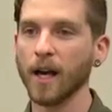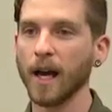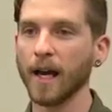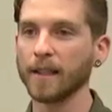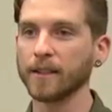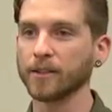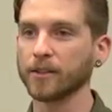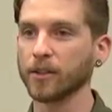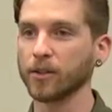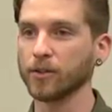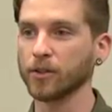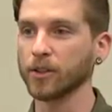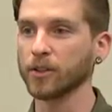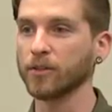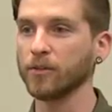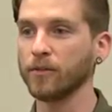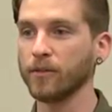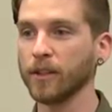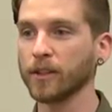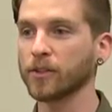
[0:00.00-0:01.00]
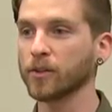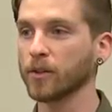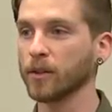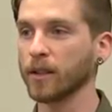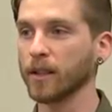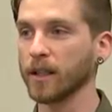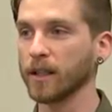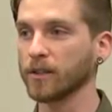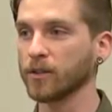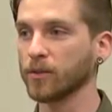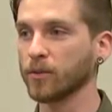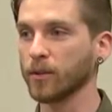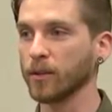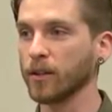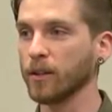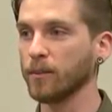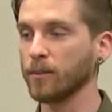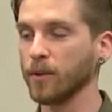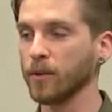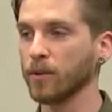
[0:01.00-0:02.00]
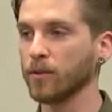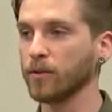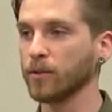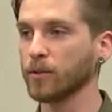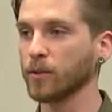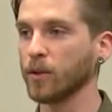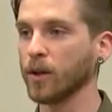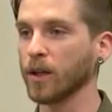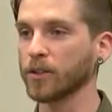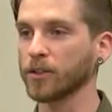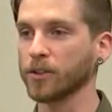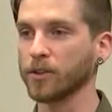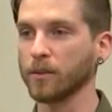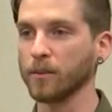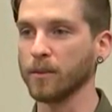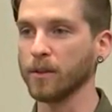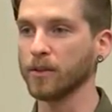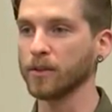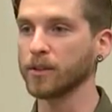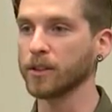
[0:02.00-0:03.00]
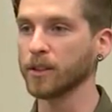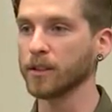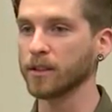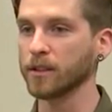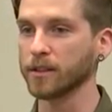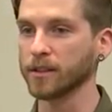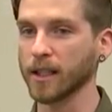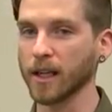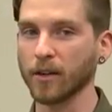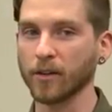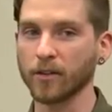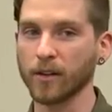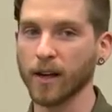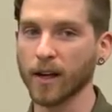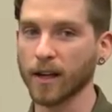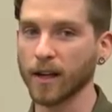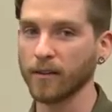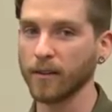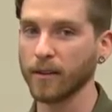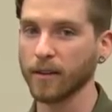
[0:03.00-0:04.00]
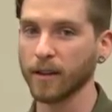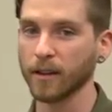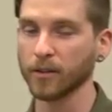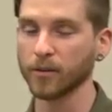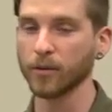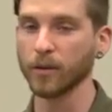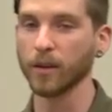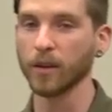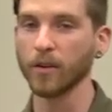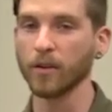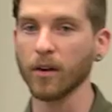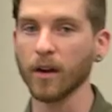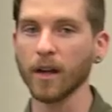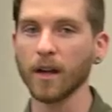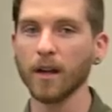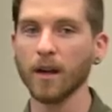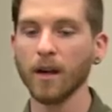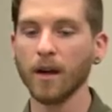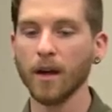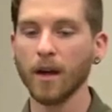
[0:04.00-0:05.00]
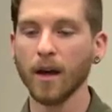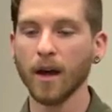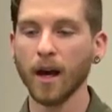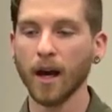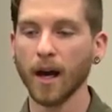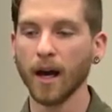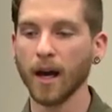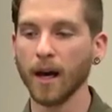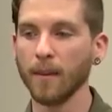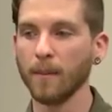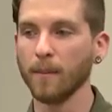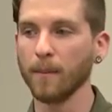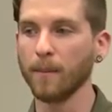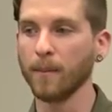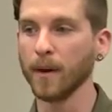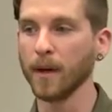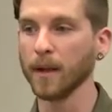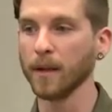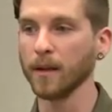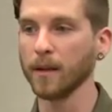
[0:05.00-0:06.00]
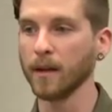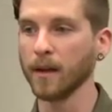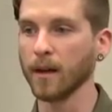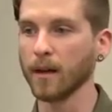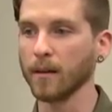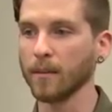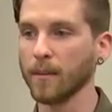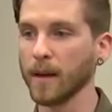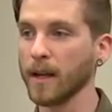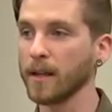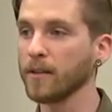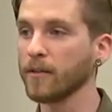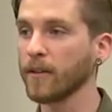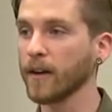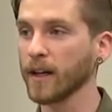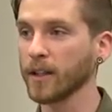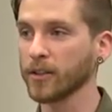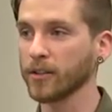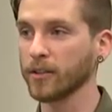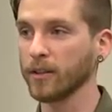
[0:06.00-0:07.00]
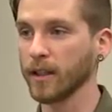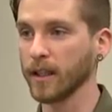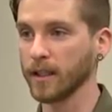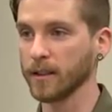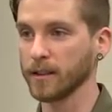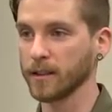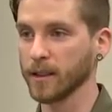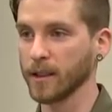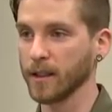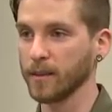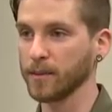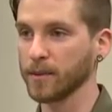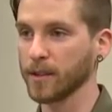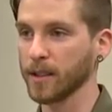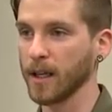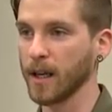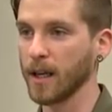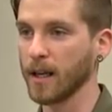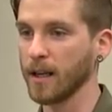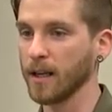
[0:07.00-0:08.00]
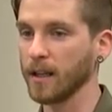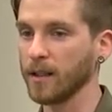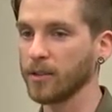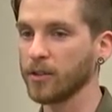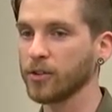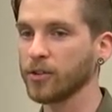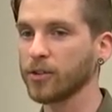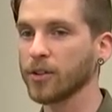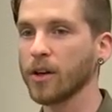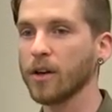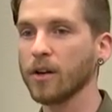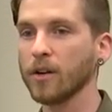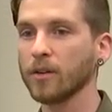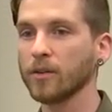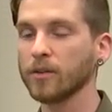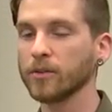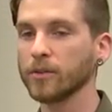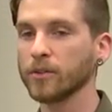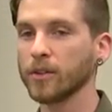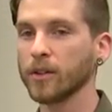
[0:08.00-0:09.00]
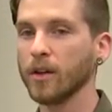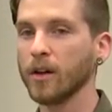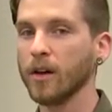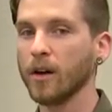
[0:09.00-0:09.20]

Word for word: And so just visually, it's really beautiful to watch. The music, the soundtrack, and everything is really great um, but uh, manufactured landscapes, and it shows